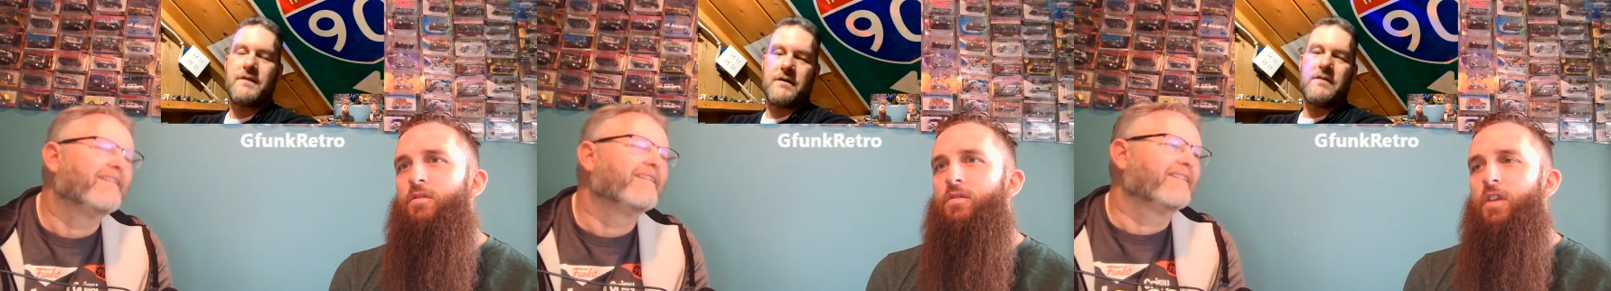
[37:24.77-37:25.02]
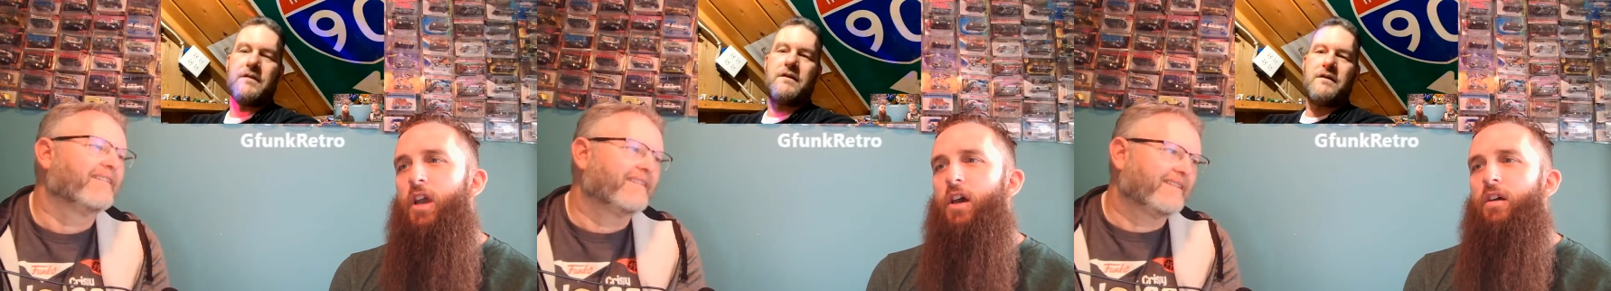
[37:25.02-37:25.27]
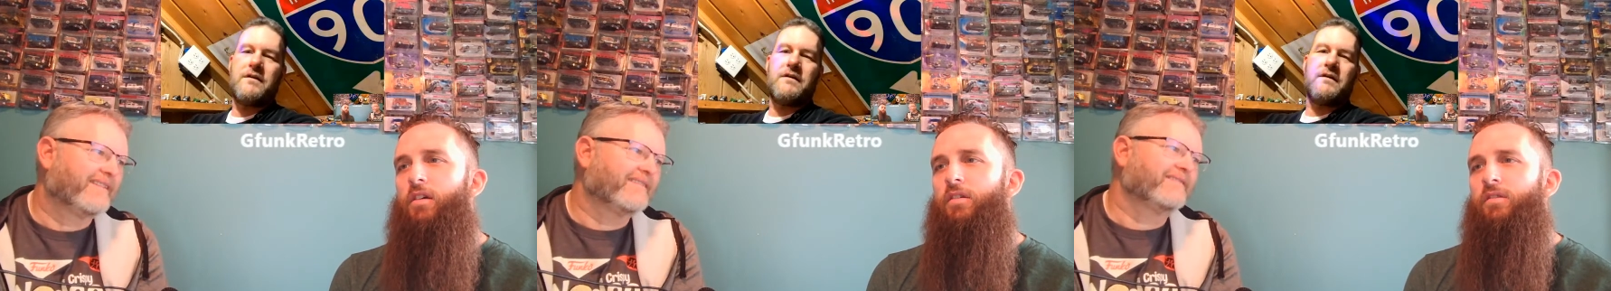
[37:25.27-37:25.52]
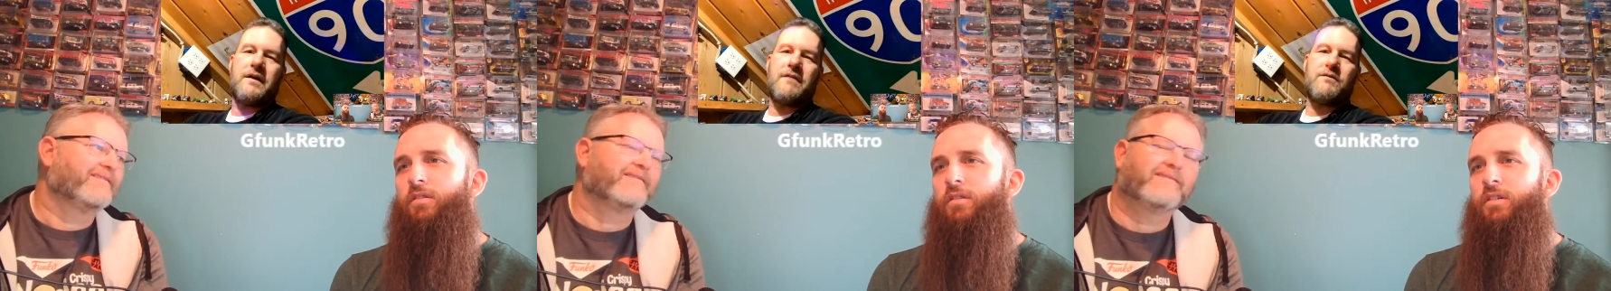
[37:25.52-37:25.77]
Speaker 1: Yeah.
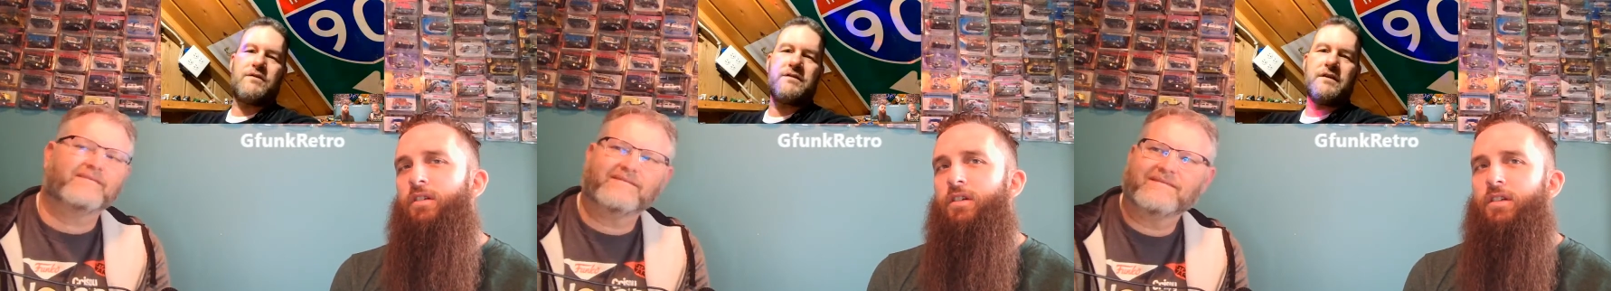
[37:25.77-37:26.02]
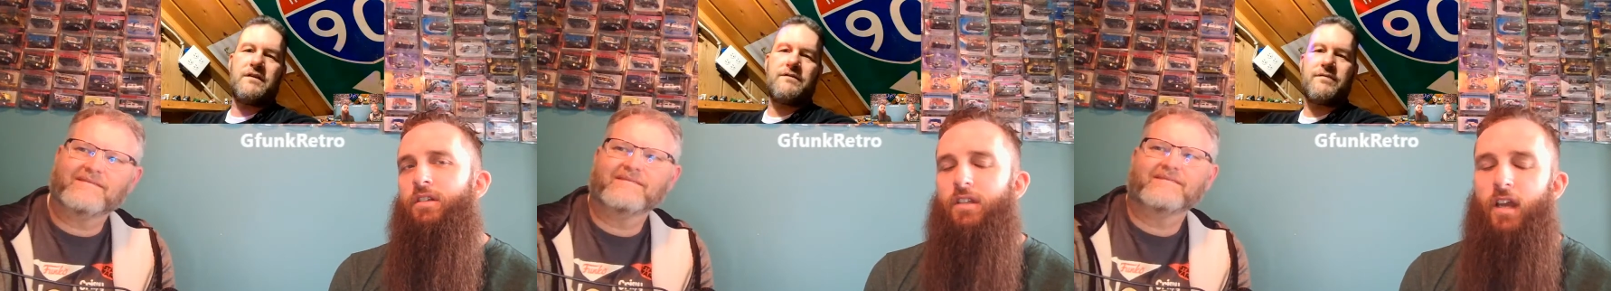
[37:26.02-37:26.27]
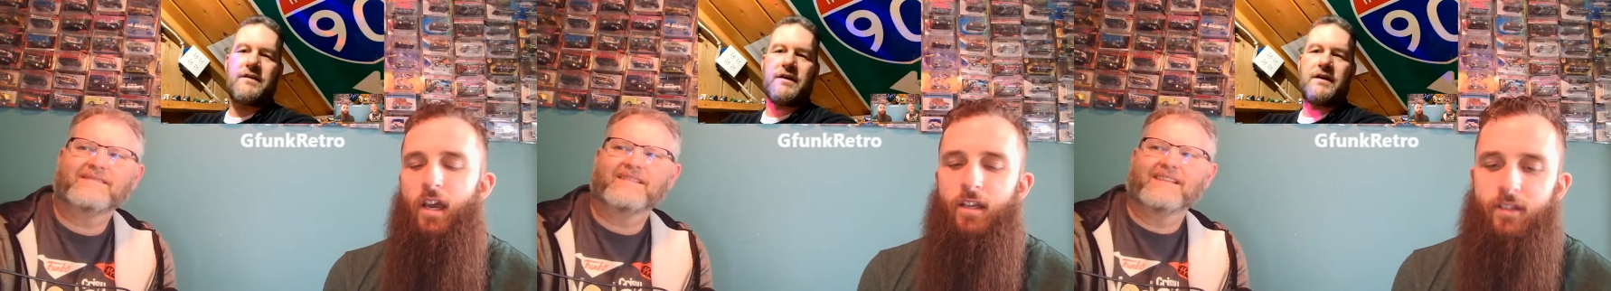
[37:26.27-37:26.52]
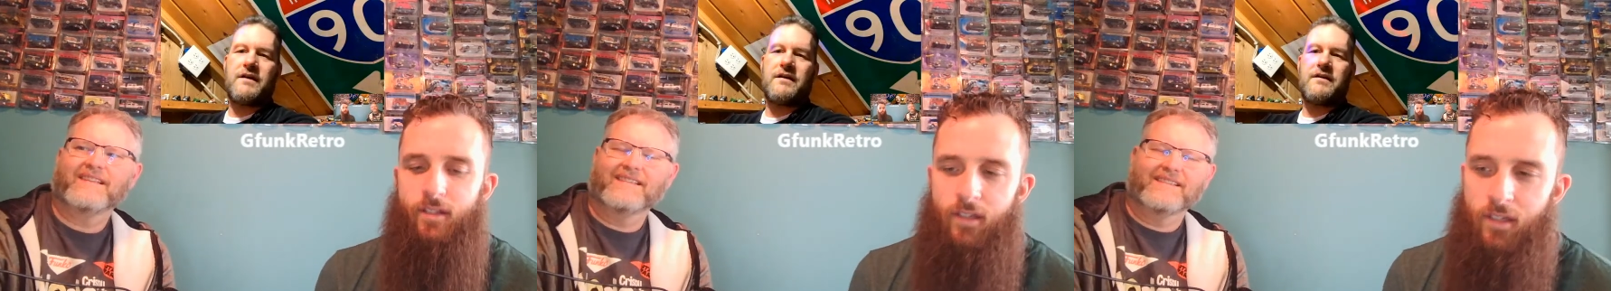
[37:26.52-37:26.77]
And we'll see if. Nice.
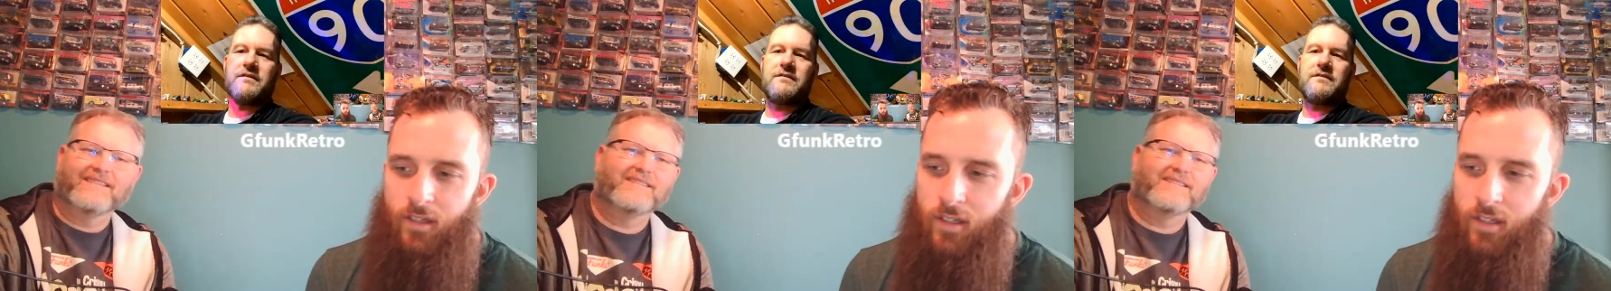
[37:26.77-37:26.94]
Uh,